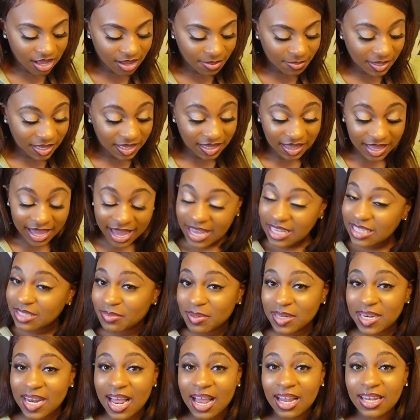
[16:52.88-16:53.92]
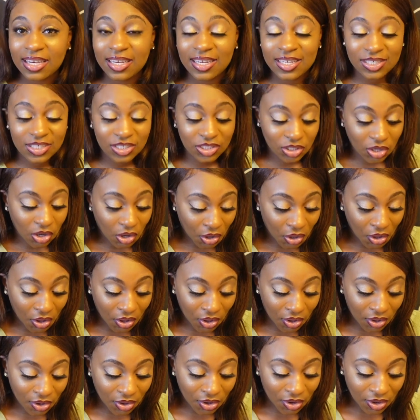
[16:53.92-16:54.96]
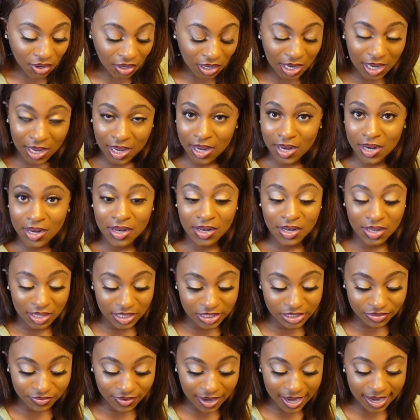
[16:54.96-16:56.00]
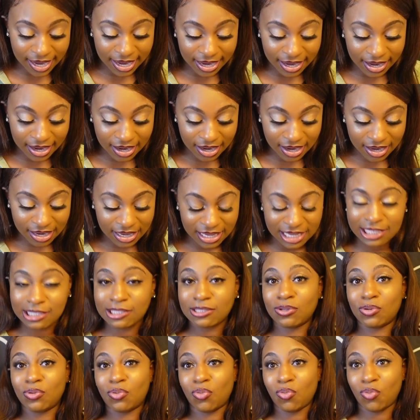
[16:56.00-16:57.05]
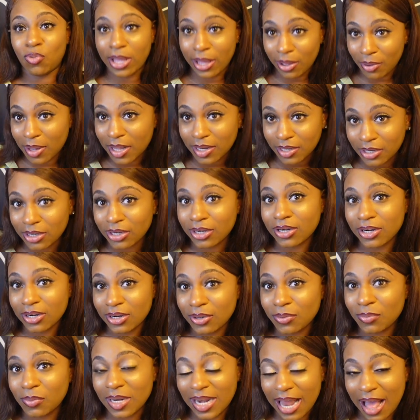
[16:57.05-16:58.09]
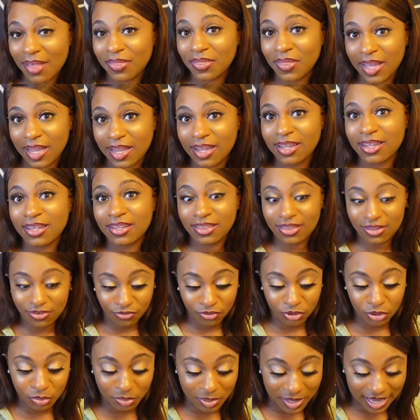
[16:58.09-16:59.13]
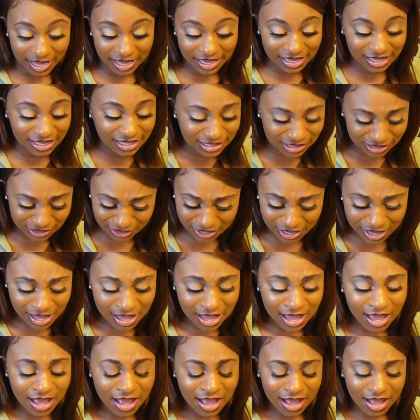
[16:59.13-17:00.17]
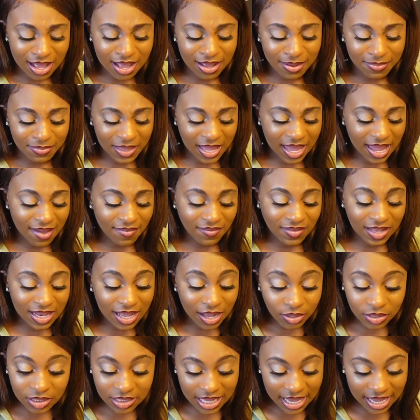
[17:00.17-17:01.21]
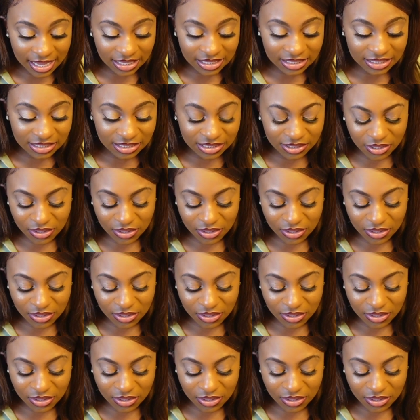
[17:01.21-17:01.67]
And last but not least, y'all, and this right here is well under what I think the real pay is. They have nail techs.